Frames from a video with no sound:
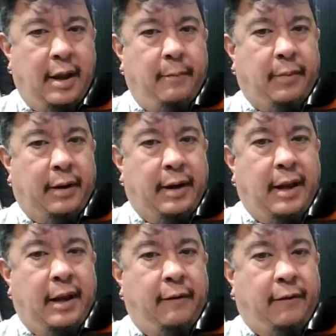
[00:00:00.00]
But
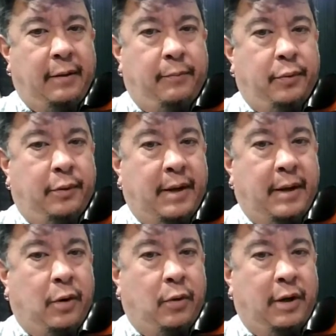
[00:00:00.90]
if I put my
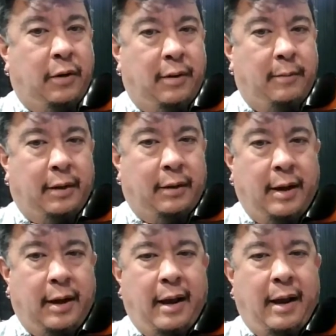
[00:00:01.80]
bow here in the middle,
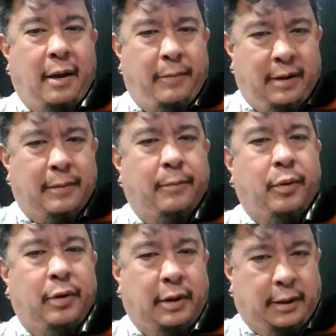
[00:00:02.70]
I'll be able to
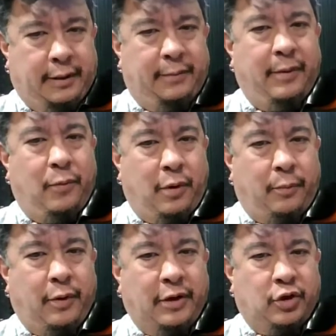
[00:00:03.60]
put a little bit more
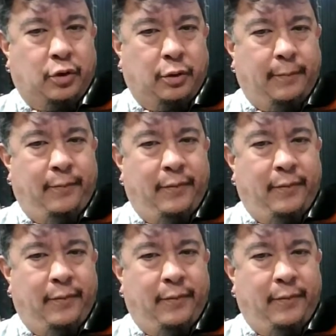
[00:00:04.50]
pressure.